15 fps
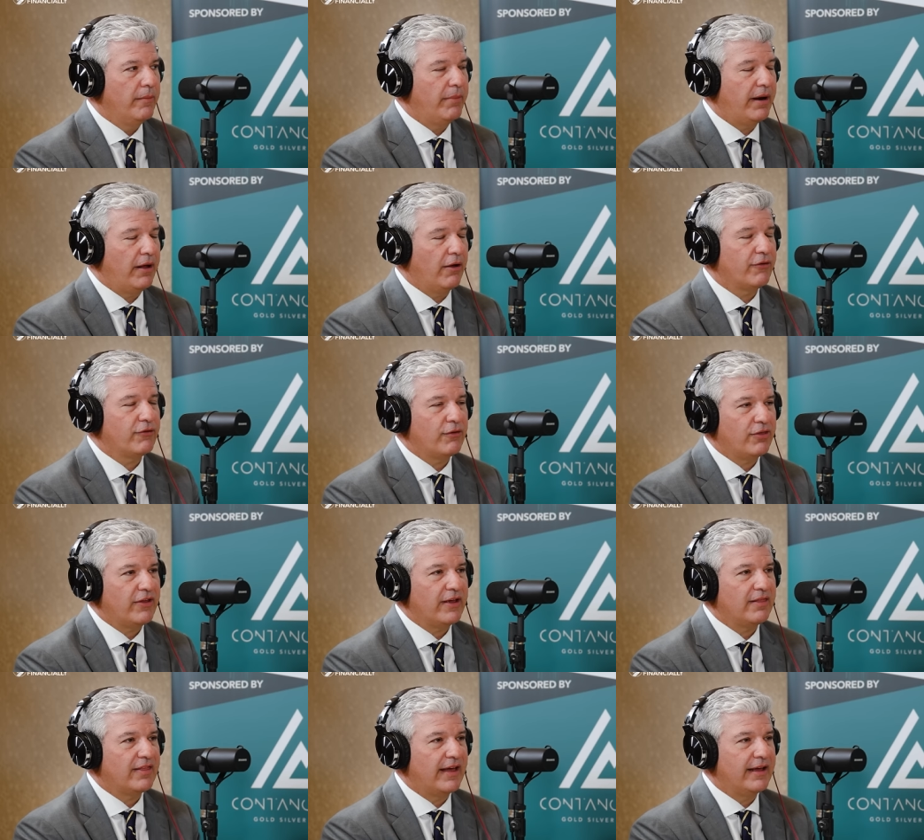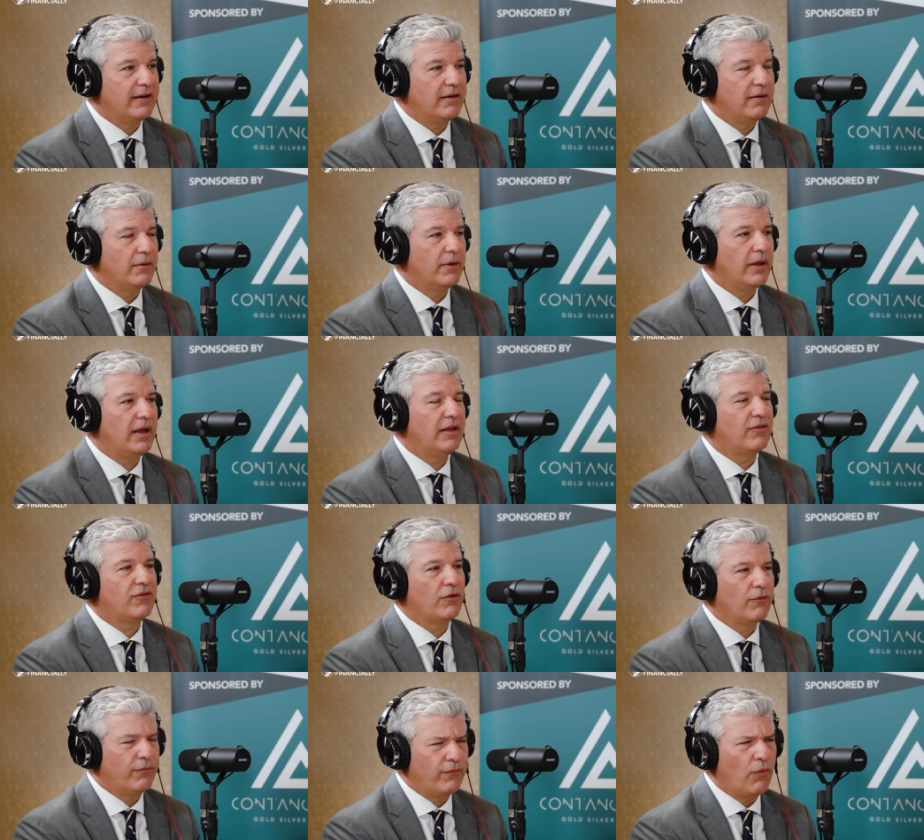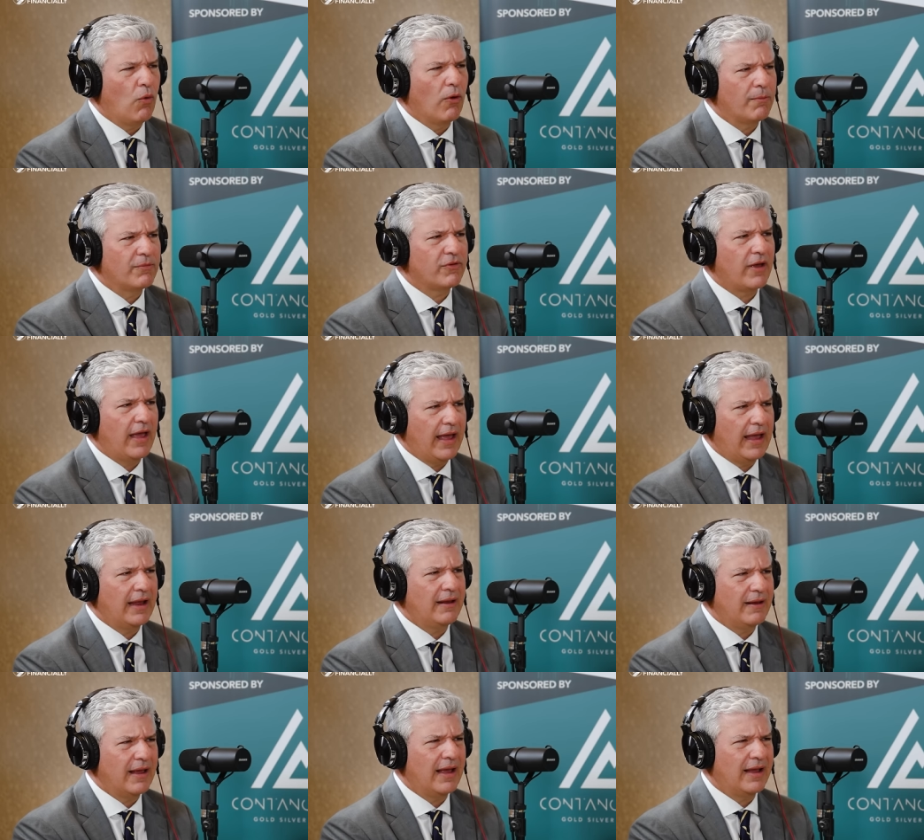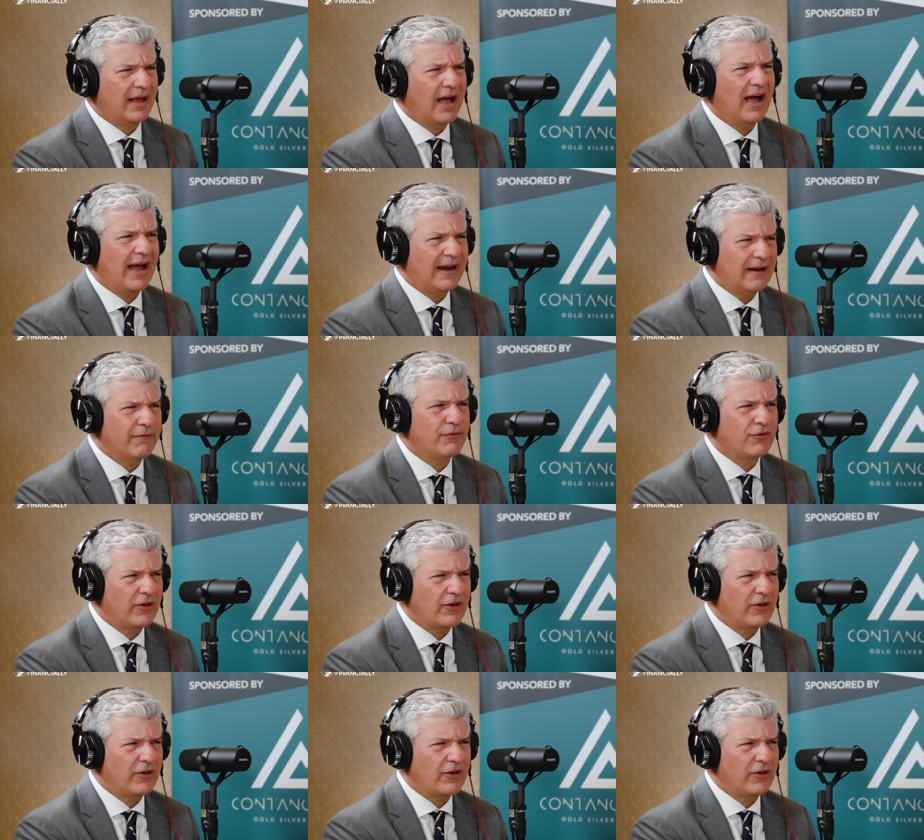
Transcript: But I also think that it still forms a kind of